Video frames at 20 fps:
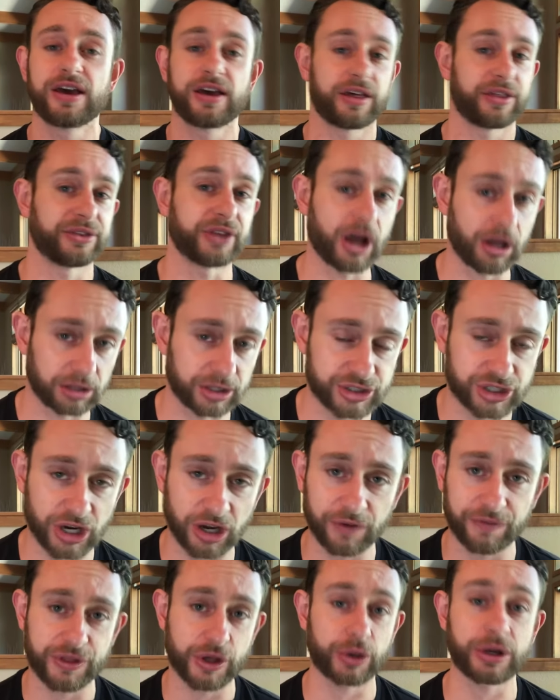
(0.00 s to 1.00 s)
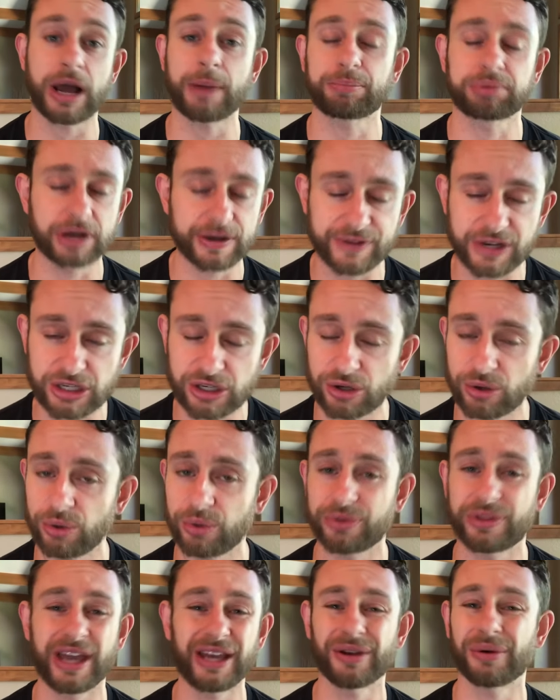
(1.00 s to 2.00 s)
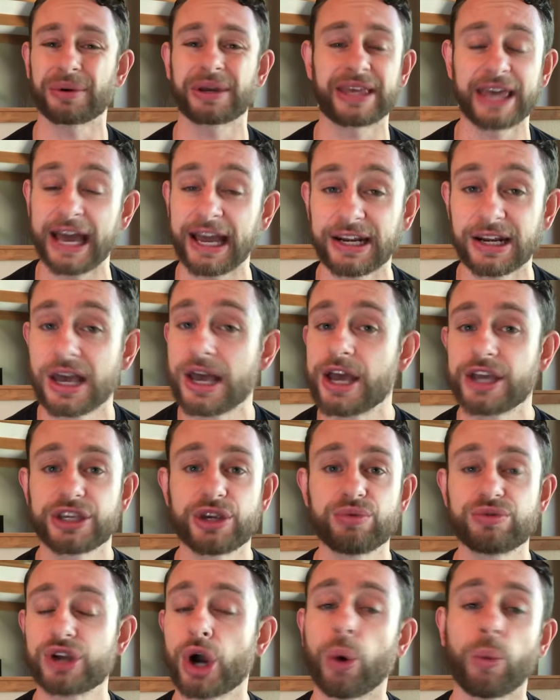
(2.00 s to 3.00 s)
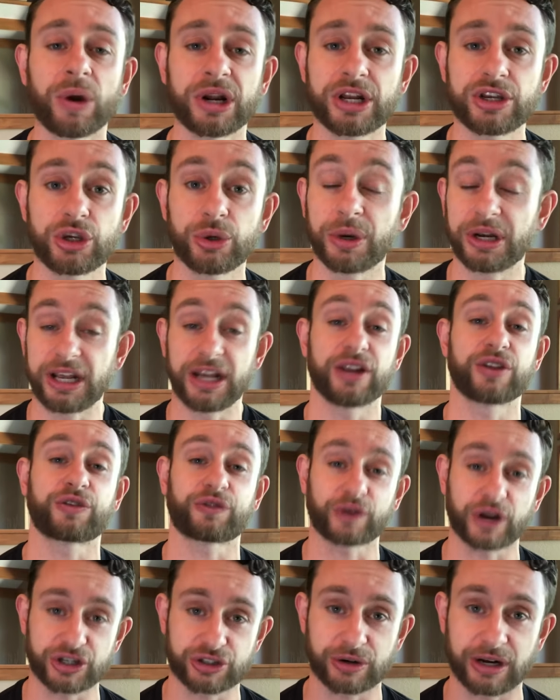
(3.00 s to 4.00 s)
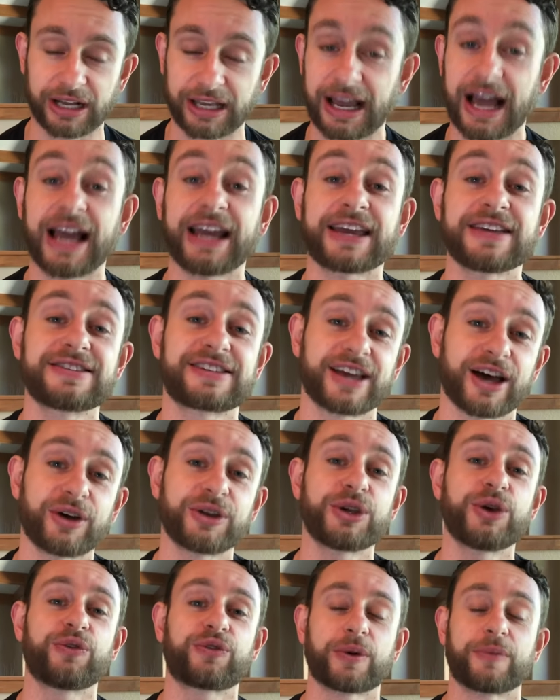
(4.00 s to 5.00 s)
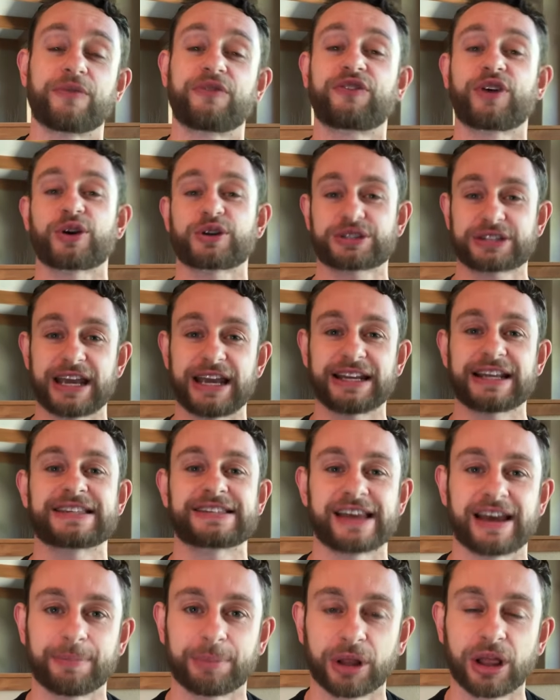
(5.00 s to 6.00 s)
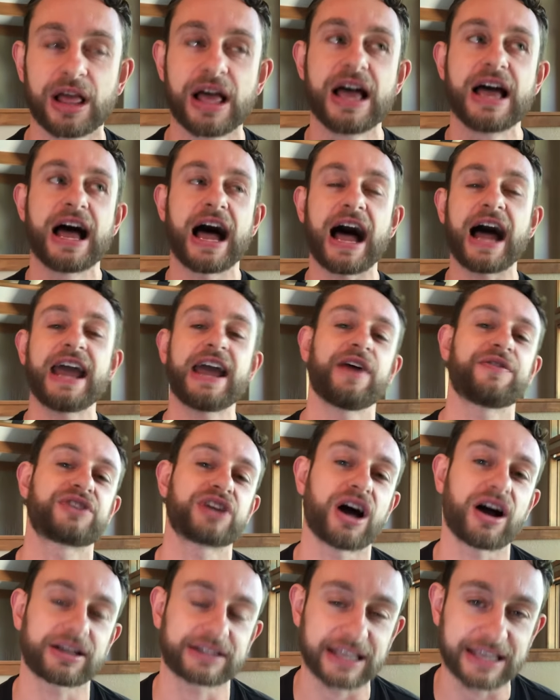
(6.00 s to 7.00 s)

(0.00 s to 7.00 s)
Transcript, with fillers: knowledge of, they're not privy to, they don't get, you don't want to do it. It is frustrating. I can tell you from firsthand example, I have talked to